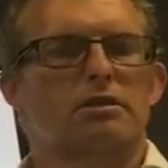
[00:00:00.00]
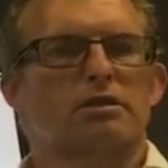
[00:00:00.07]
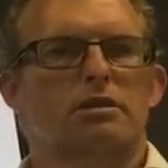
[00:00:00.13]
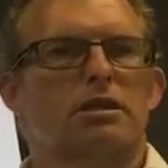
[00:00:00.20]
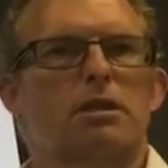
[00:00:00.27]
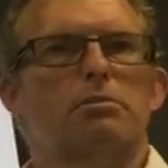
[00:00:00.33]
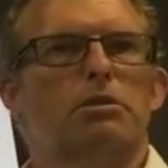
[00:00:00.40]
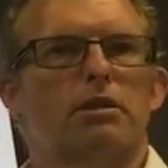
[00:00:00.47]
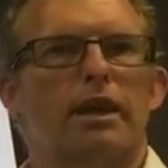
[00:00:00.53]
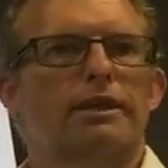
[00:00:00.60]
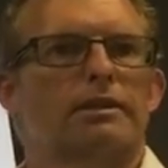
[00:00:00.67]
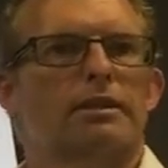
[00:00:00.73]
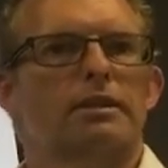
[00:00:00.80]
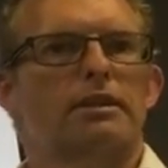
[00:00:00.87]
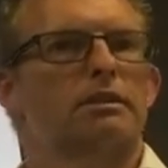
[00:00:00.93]
December
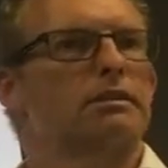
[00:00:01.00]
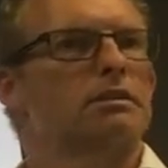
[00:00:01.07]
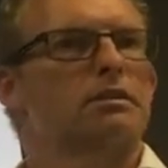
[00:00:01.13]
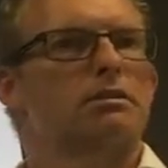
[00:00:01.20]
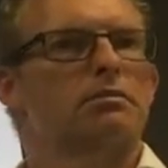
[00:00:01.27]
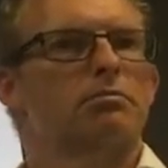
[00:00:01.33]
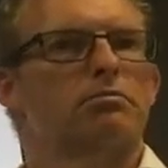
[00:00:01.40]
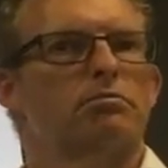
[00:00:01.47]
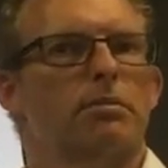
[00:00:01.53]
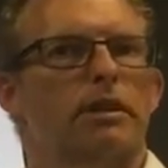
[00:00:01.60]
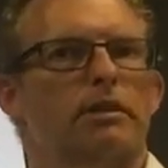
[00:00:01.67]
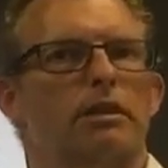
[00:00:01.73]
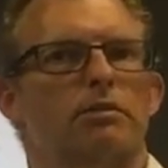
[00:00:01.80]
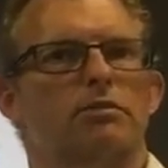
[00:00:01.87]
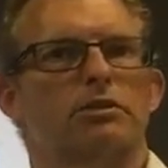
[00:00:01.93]
18's
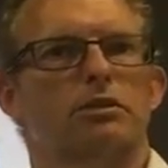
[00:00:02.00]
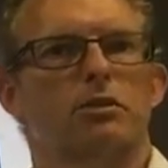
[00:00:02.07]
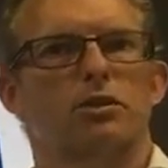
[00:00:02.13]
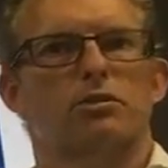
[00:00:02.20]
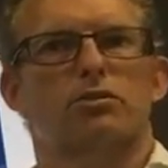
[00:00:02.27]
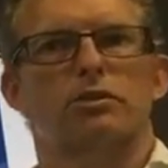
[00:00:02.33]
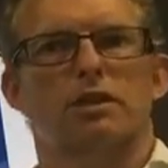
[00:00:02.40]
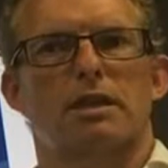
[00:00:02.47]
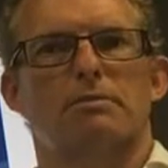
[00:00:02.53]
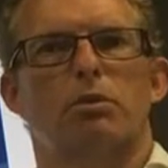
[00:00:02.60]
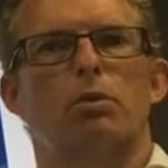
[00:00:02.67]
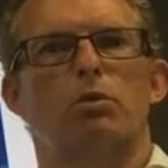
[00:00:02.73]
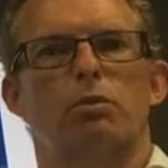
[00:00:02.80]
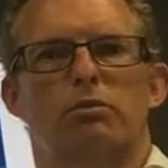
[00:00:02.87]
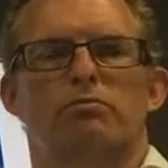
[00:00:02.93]
monthly results, for
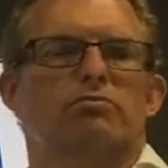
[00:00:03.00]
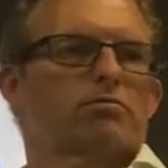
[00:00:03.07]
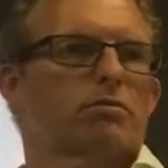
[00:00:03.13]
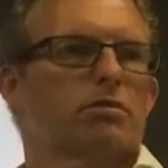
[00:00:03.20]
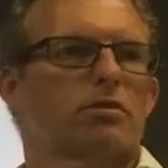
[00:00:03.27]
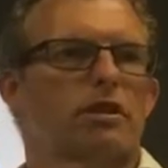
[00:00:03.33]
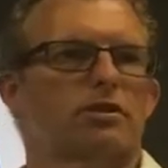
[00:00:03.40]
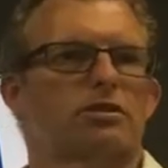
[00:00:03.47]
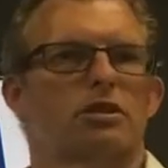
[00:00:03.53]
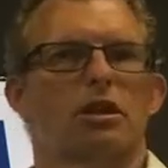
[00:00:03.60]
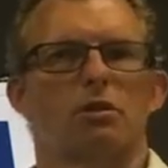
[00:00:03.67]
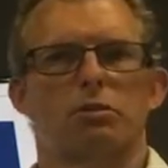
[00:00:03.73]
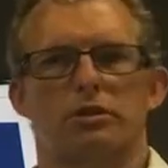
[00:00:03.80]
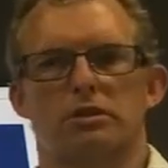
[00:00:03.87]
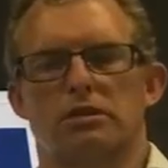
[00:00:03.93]
example, as you
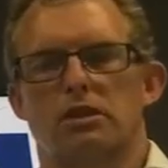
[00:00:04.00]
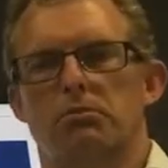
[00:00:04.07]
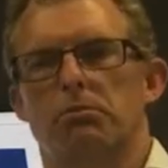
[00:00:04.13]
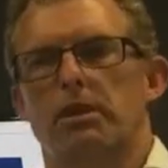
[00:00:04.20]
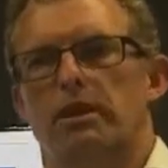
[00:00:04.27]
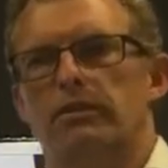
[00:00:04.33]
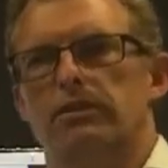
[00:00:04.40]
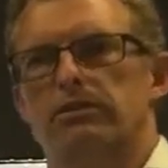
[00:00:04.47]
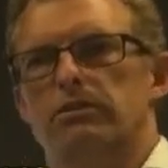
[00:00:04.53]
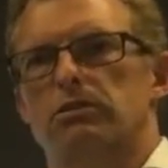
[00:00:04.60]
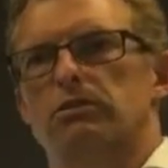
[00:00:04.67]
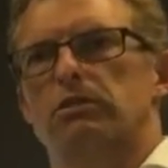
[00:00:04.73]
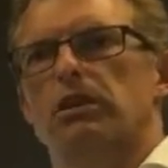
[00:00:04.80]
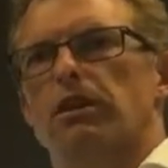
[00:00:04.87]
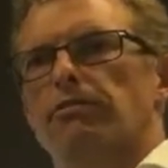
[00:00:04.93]
know, we're just comparing
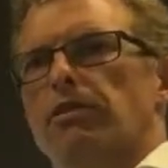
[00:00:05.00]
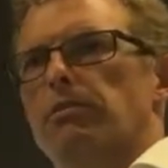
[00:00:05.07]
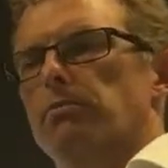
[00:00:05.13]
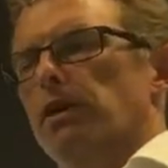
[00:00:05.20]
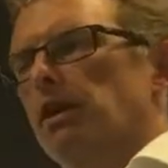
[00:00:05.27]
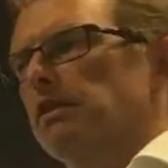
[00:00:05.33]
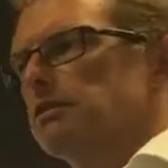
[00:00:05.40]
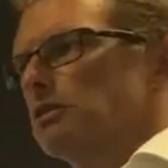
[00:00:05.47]
to November.